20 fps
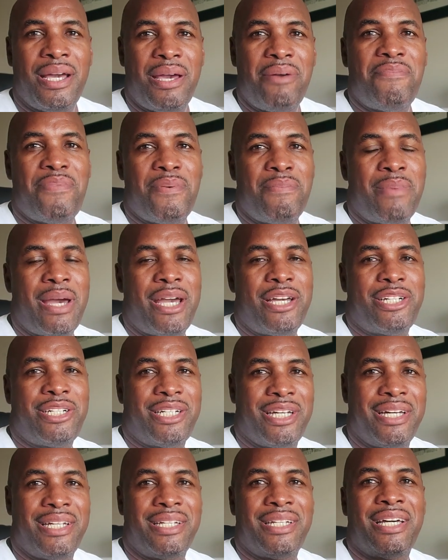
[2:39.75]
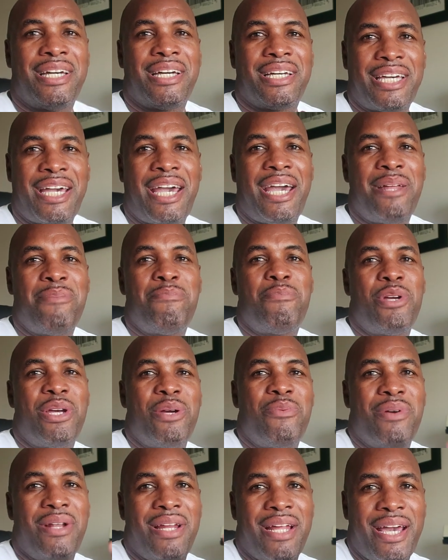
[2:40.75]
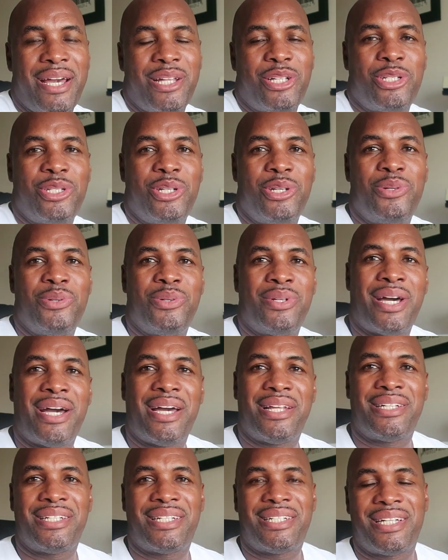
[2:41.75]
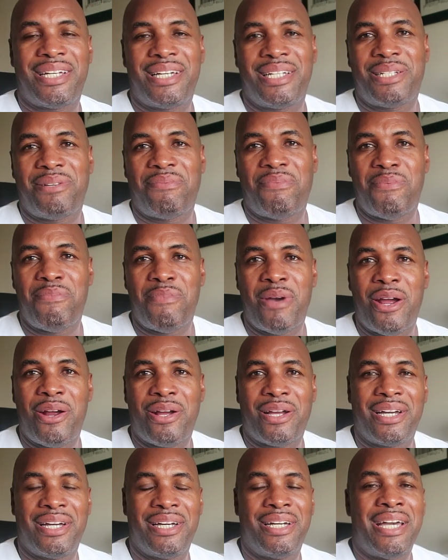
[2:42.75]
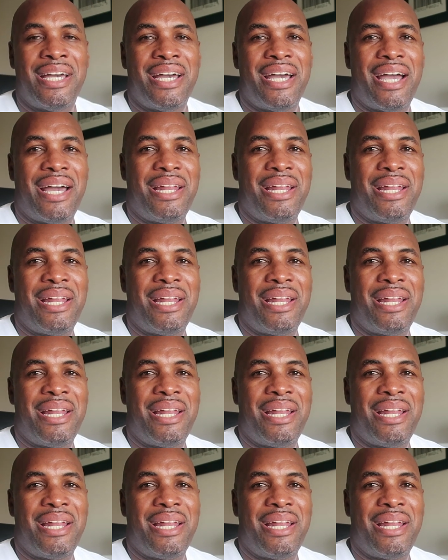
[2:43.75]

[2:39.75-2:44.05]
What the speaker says: information can be relayed to the United States of America,